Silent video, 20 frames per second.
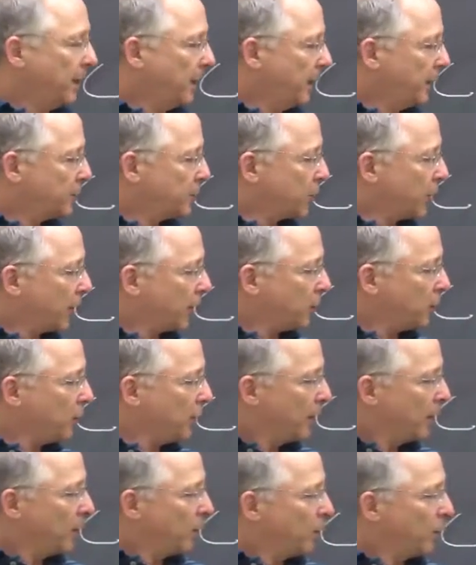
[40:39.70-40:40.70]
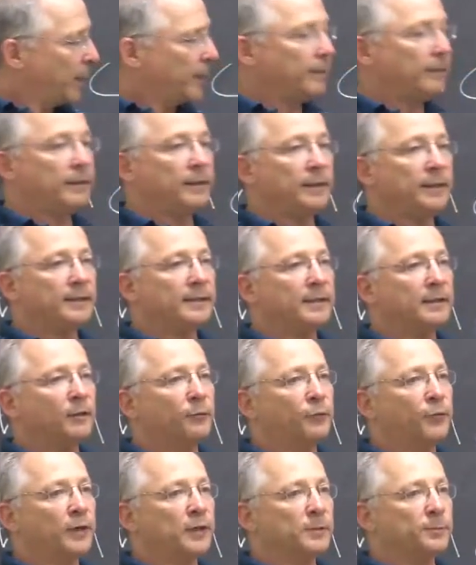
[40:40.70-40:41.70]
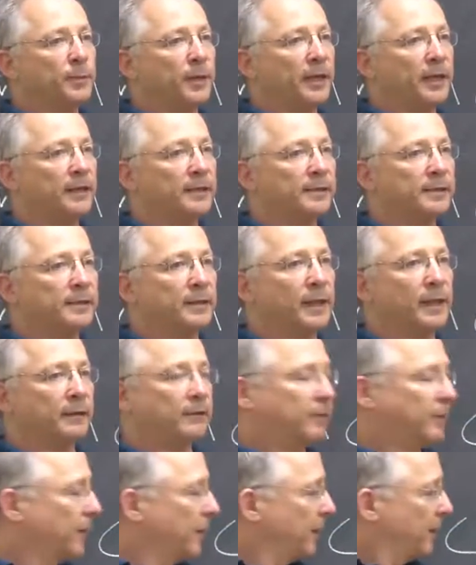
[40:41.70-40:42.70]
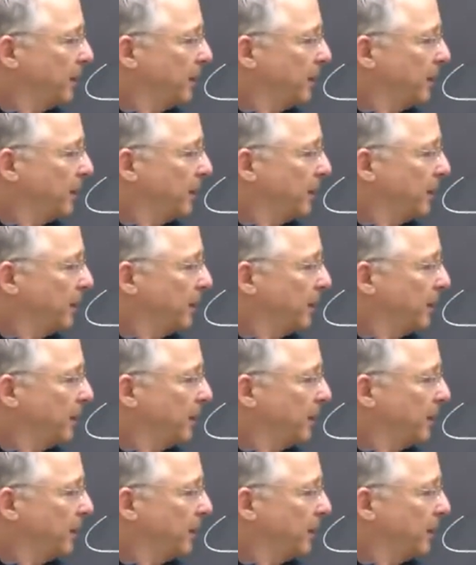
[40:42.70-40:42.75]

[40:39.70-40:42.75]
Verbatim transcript: I check when is it the first place that,